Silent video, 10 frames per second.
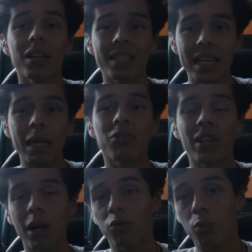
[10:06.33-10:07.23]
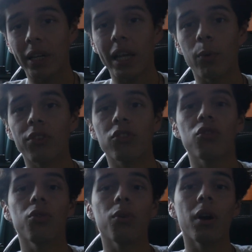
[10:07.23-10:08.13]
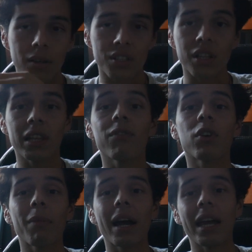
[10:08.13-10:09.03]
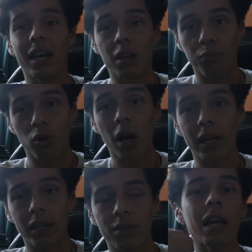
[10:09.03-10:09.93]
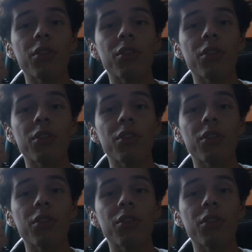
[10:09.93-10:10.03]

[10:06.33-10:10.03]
teams that I was working with to deliver my end product.